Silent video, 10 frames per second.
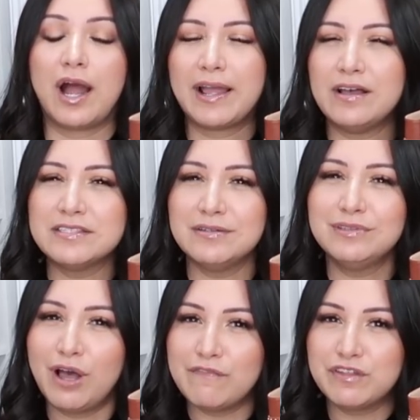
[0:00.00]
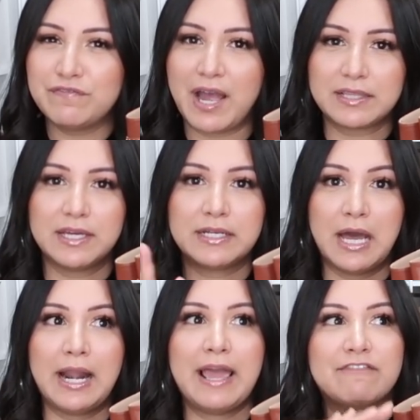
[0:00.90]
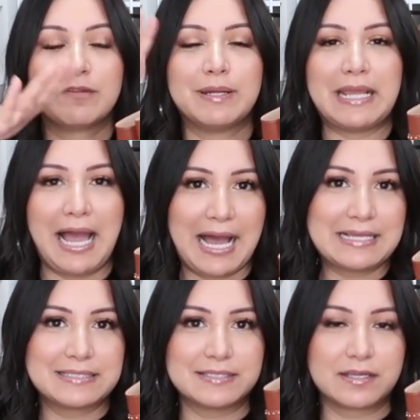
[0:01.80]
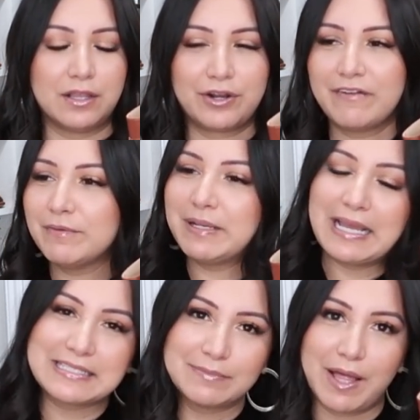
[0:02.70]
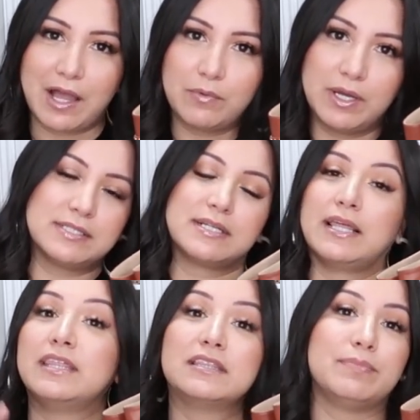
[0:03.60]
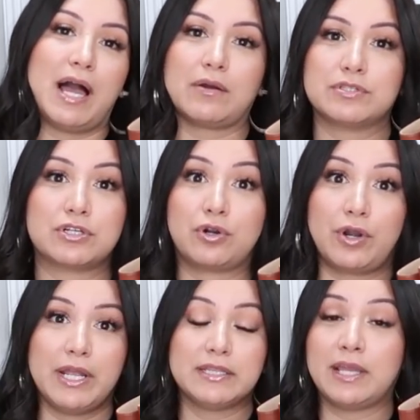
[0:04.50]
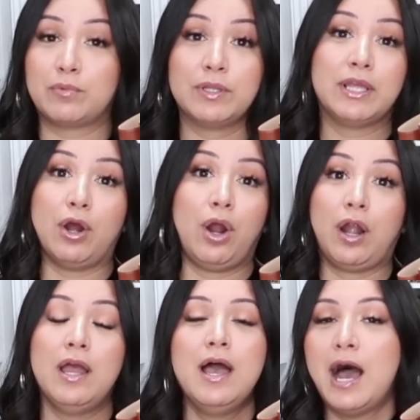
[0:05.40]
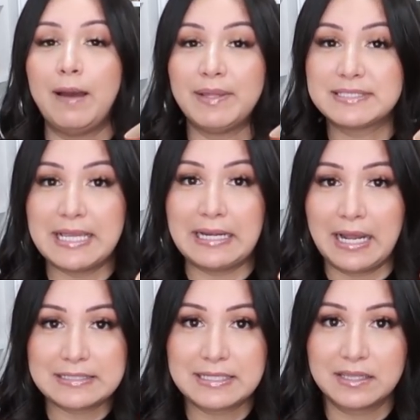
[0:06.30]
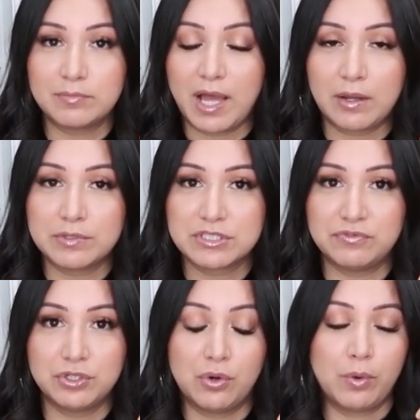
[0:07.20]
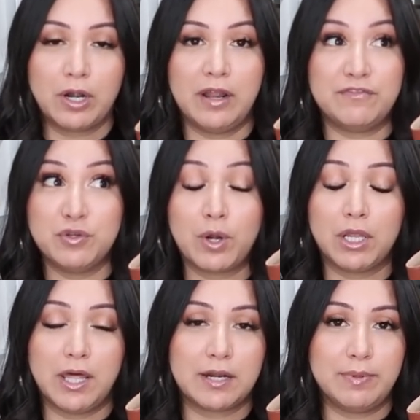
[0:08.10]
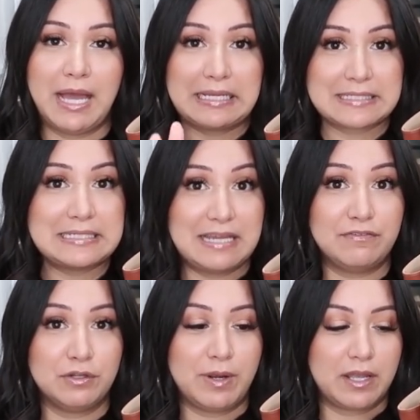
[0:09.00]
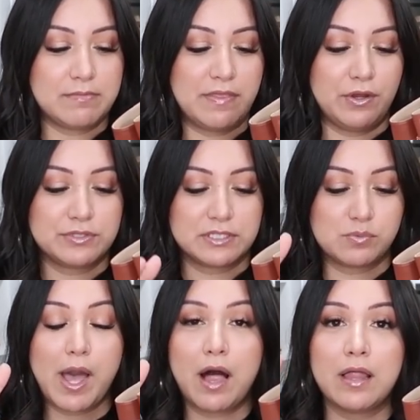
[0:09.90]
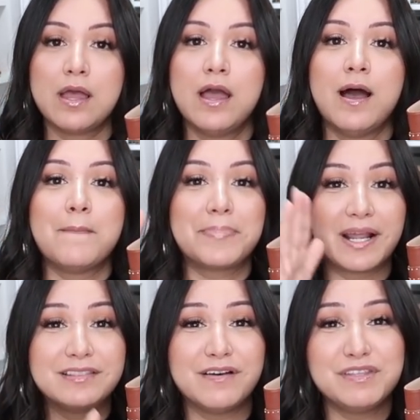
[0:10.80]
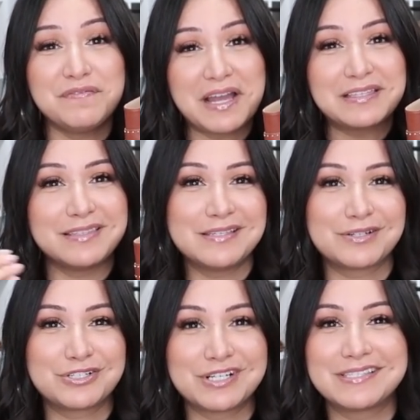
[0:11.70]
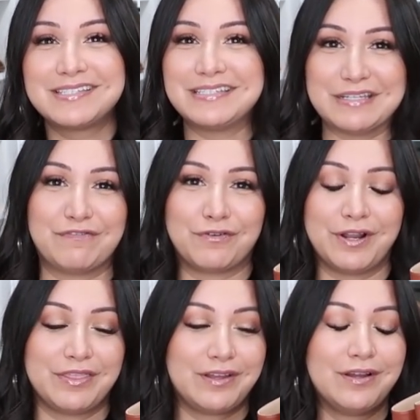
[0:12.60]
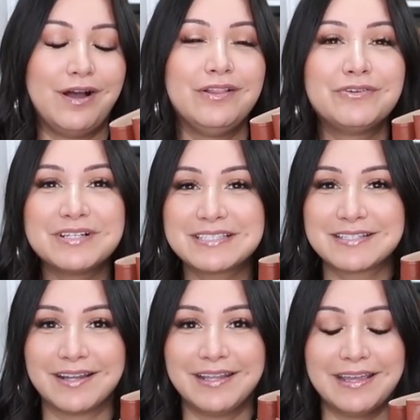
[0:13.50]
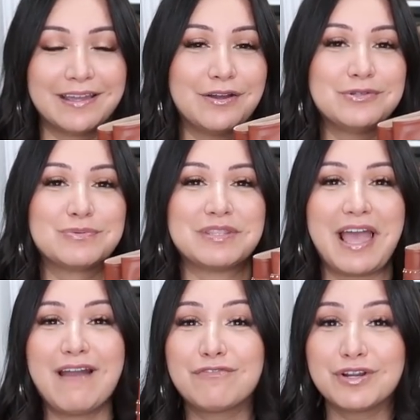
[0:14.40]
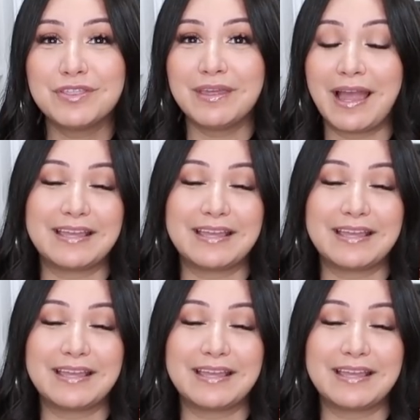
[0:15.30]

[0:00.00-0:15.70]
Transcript: I also love the fact that not everybody has this color. Everybody has the black ones, and I think the black ones are great. They really are. I'm not saying not to get the black ones if you wear a lot of black, because I definitely recommend those as well. But I love the fact that these are just different. The color is stunning. It goes with everything.